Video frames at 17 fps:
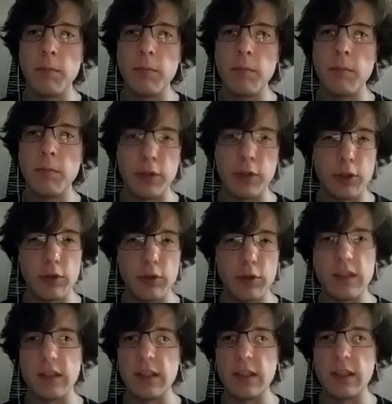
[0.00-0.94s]

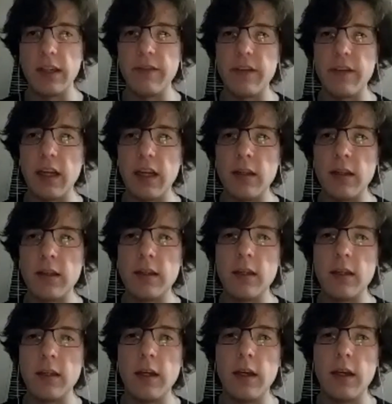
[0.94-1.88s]
produces a dividend.
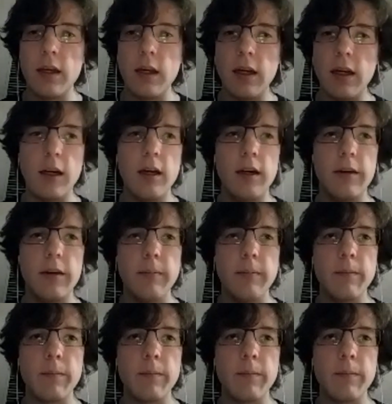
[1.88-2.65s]
And